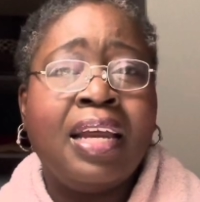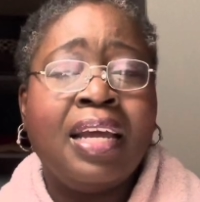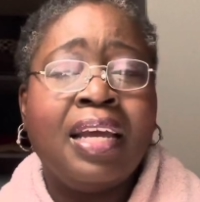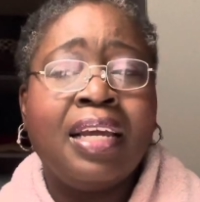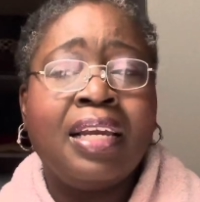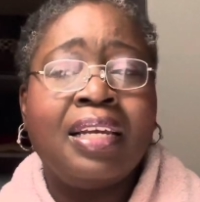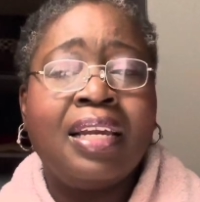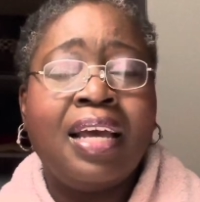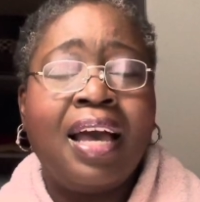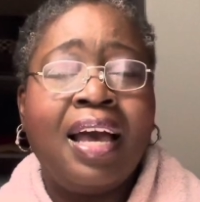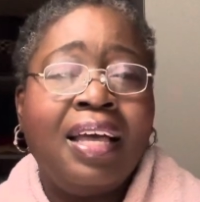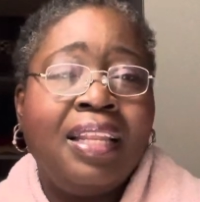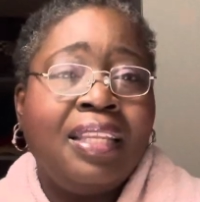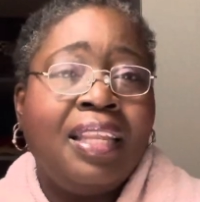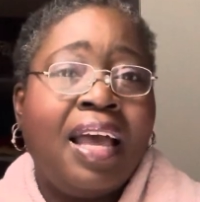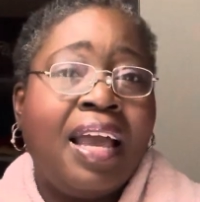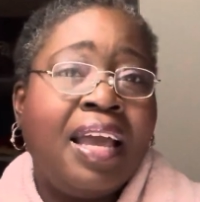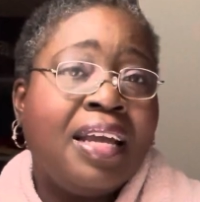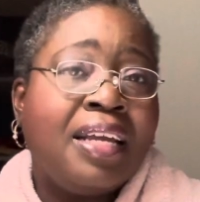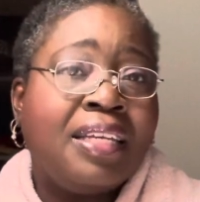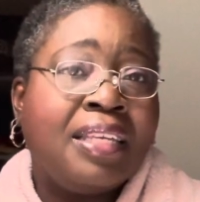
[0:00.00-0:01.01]
And I
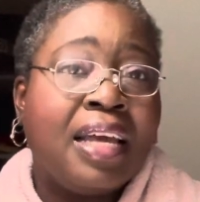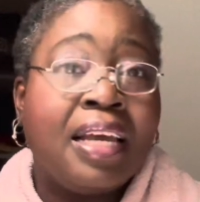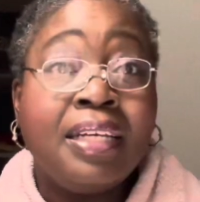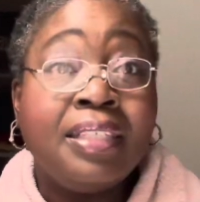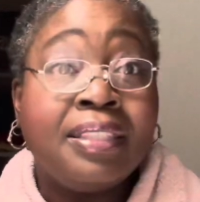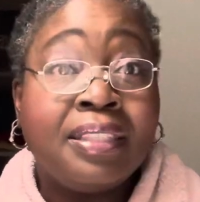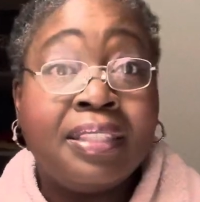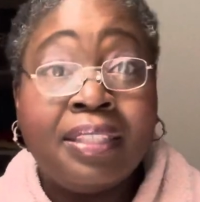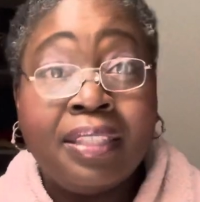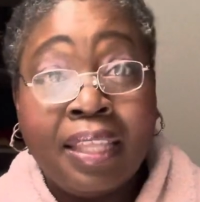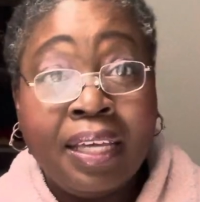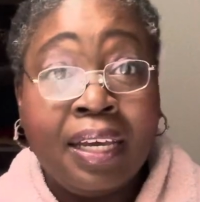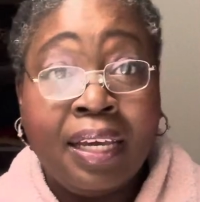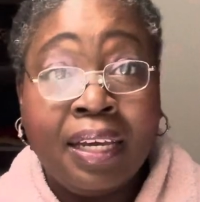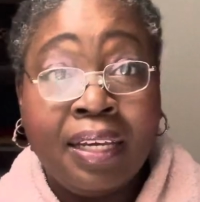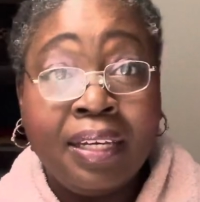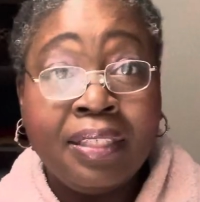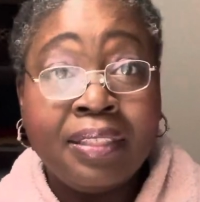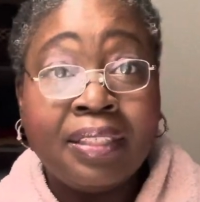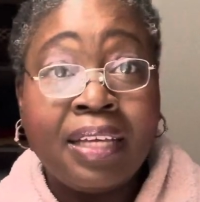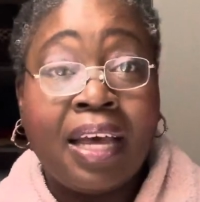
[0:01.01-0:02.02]
like nice
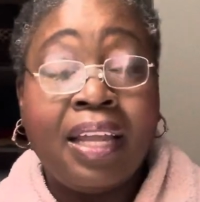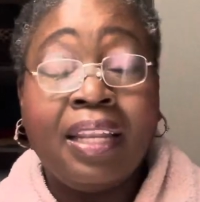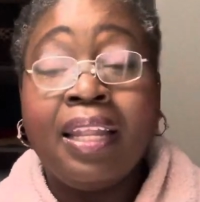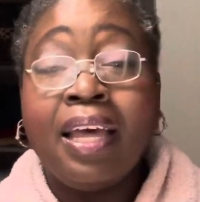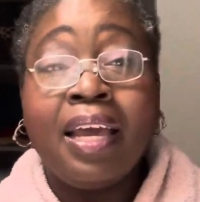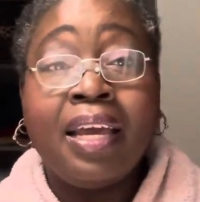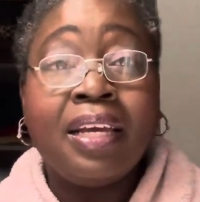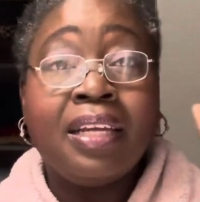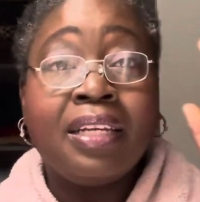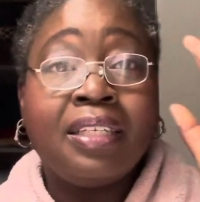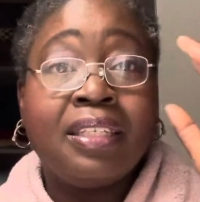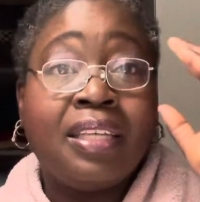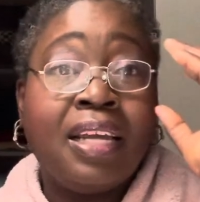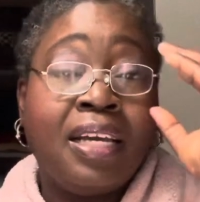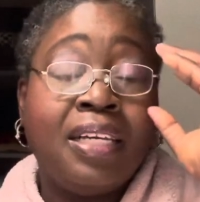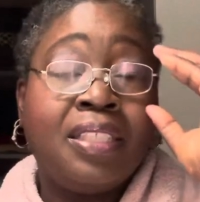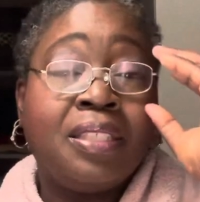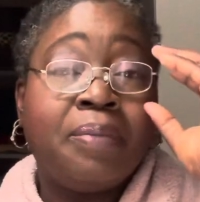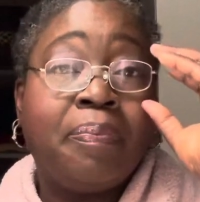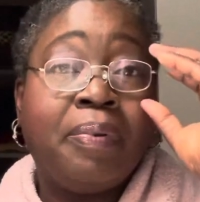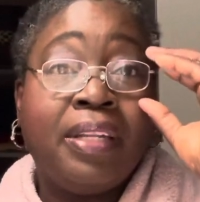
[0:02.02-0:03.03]
things, I like
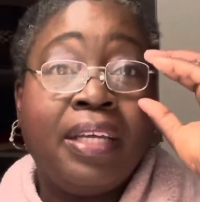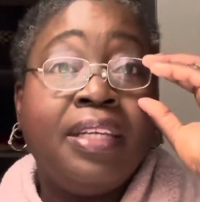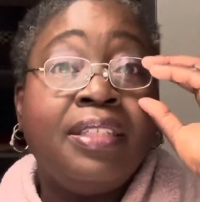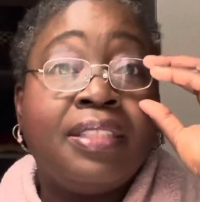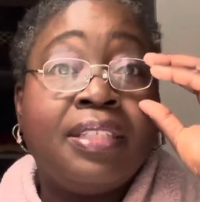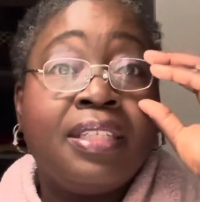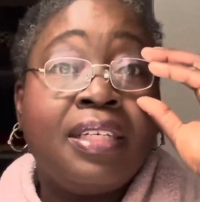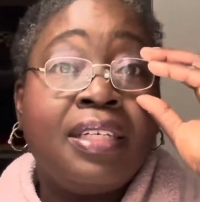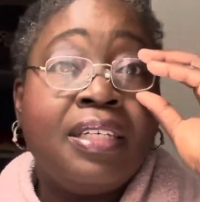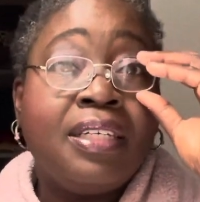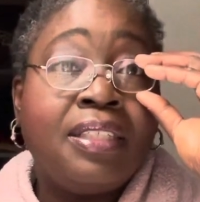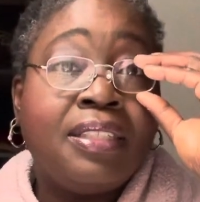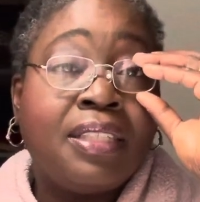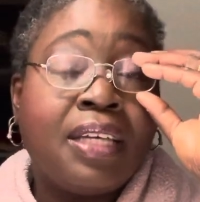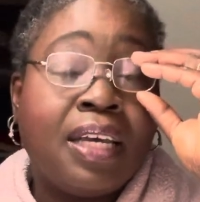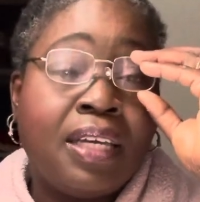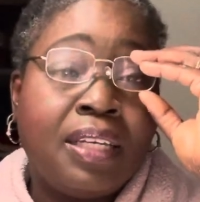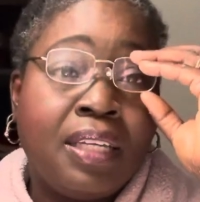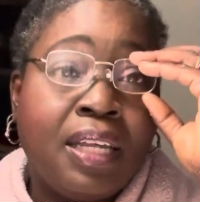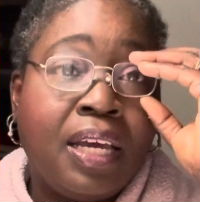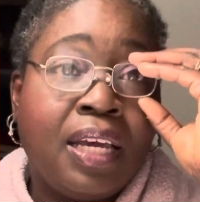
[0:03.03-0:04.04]
nice places,
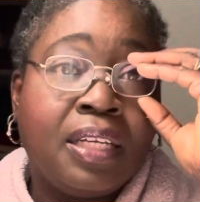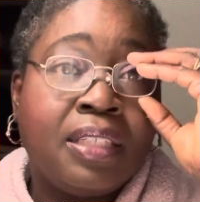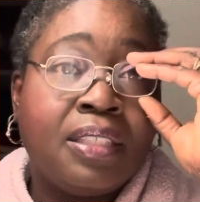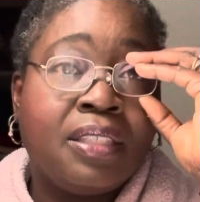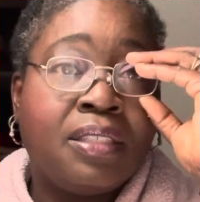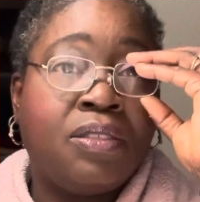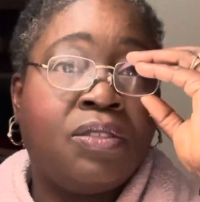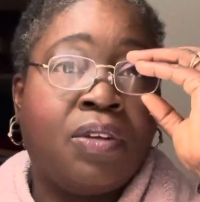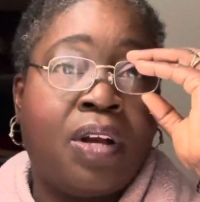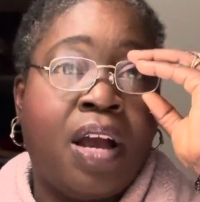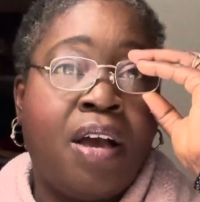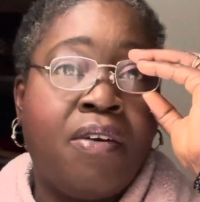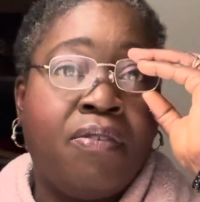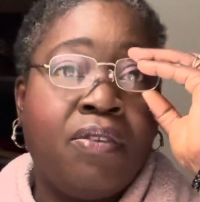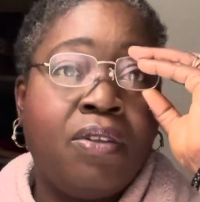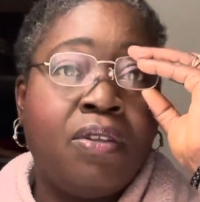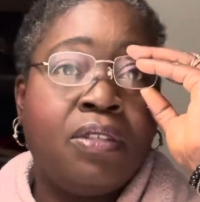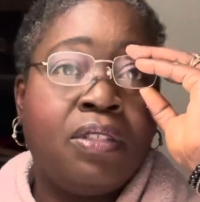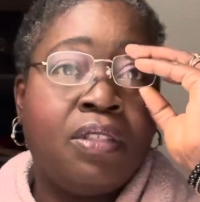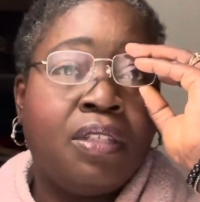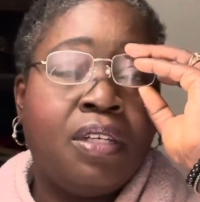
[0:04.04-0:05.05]
I like to
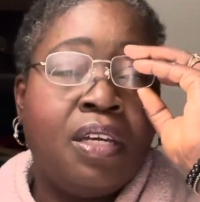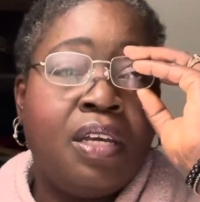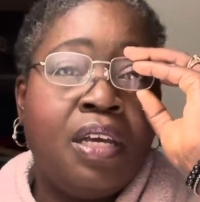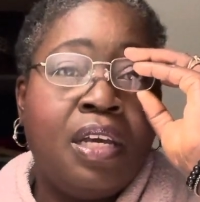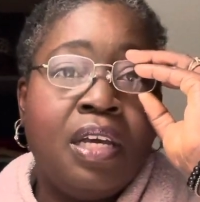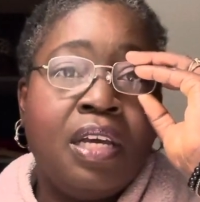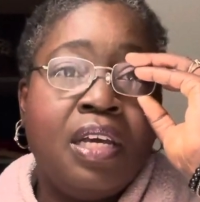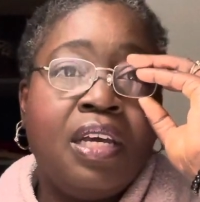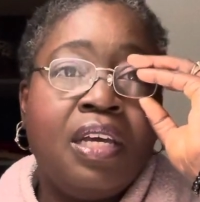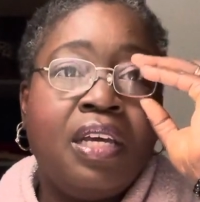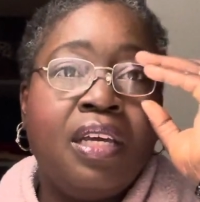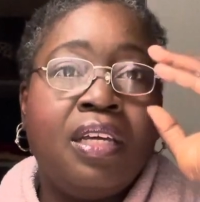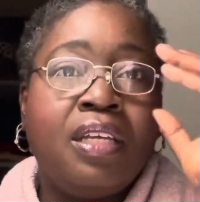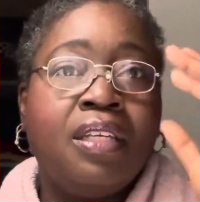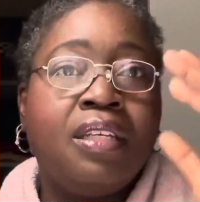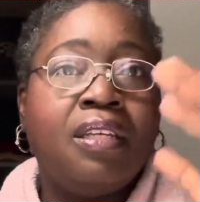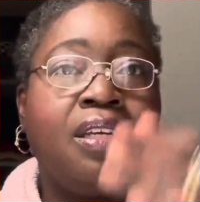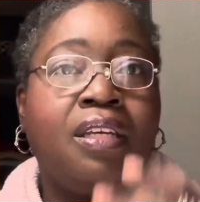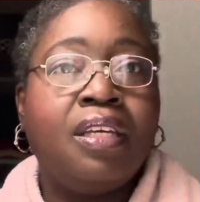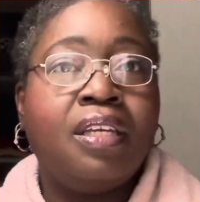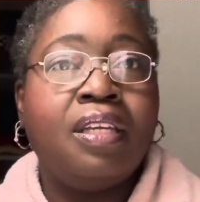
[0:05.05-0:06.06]
travel
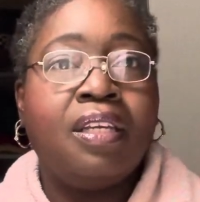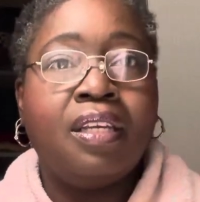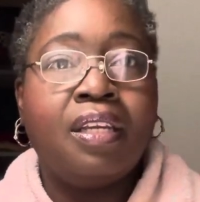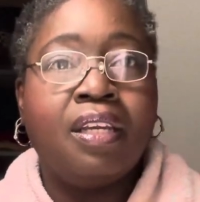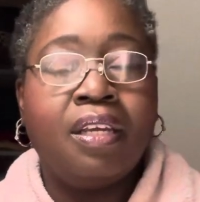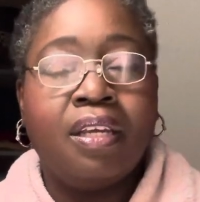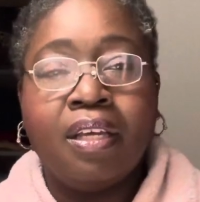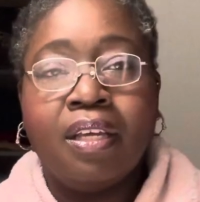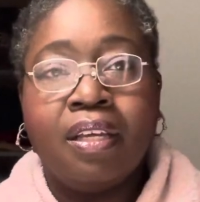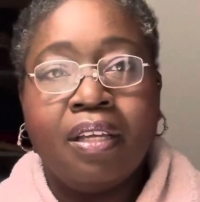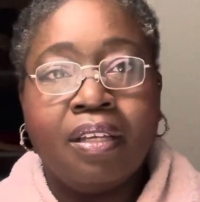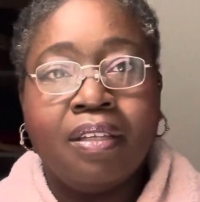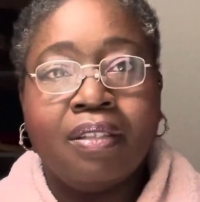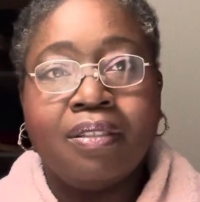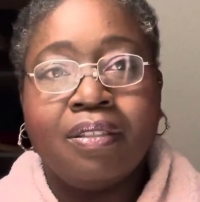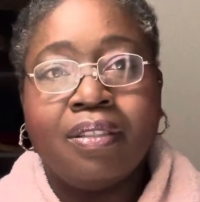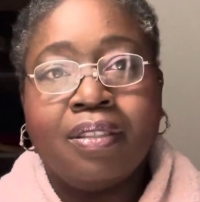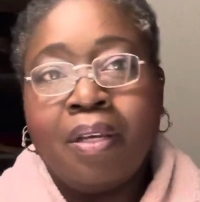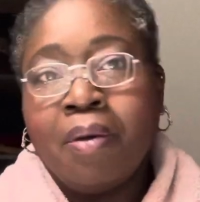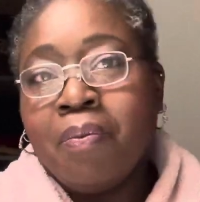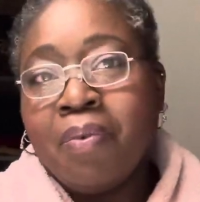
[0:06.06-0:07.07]
in
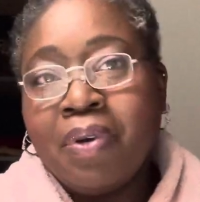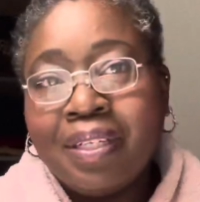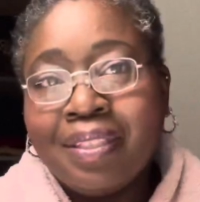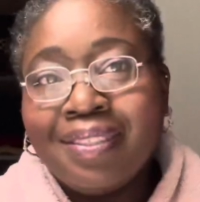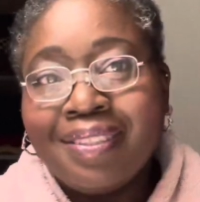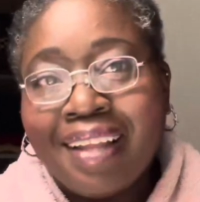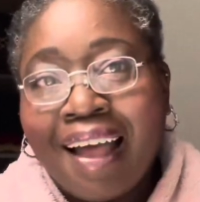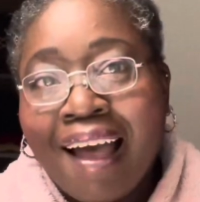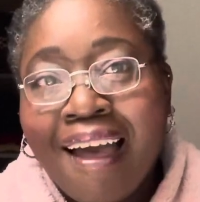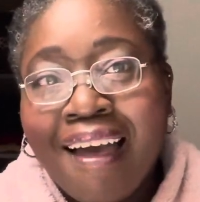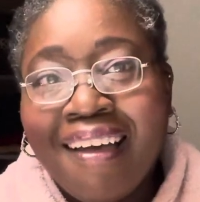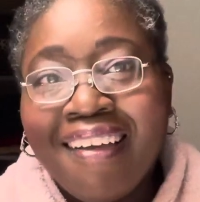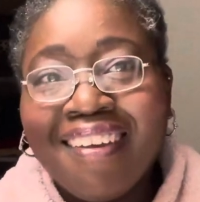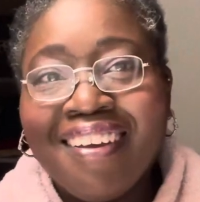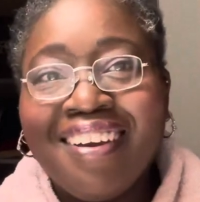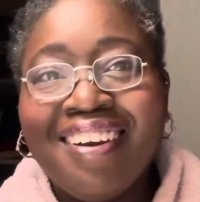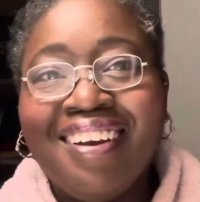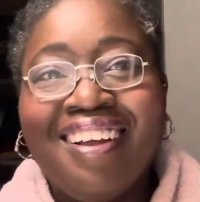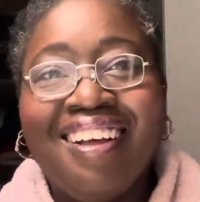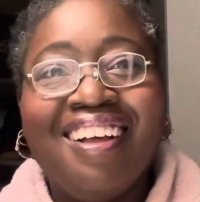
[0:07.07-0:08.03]
somewhat style,